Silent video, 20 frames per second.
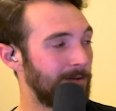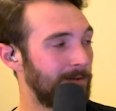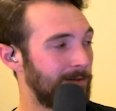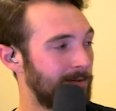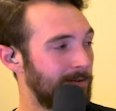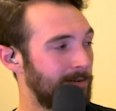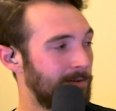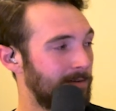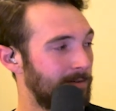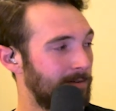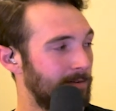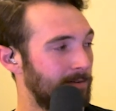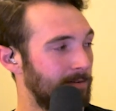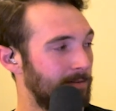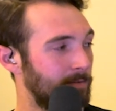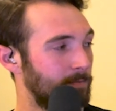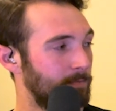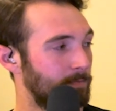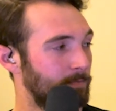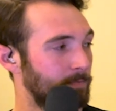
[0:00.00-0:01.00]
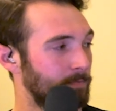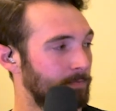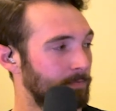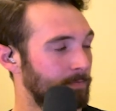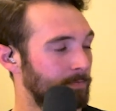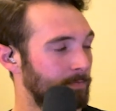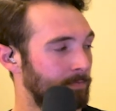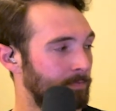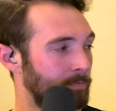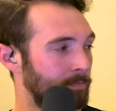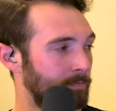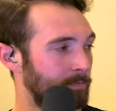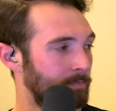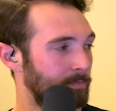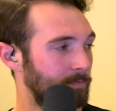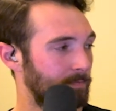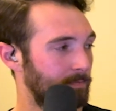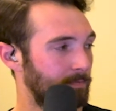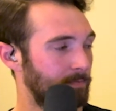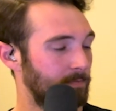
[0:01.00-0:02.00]

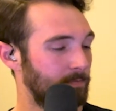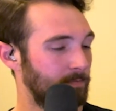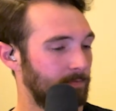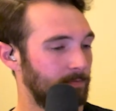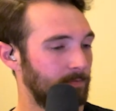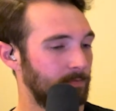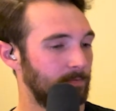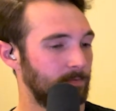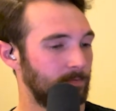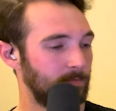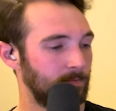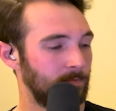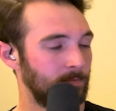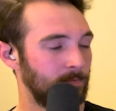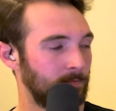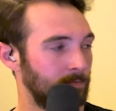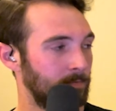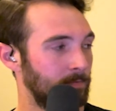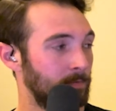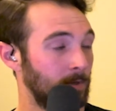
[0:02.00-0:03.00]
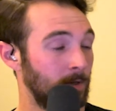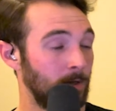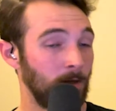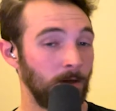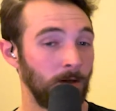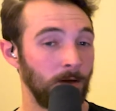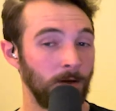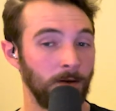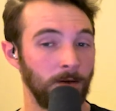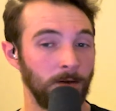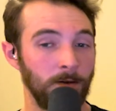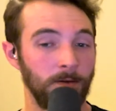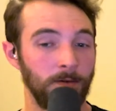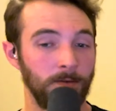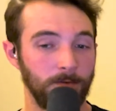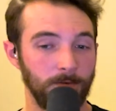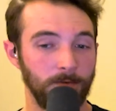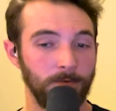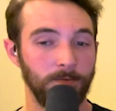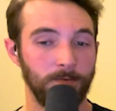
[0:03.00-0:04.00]

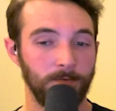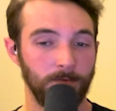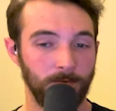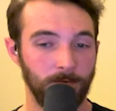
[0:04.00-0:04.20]
(not speaking)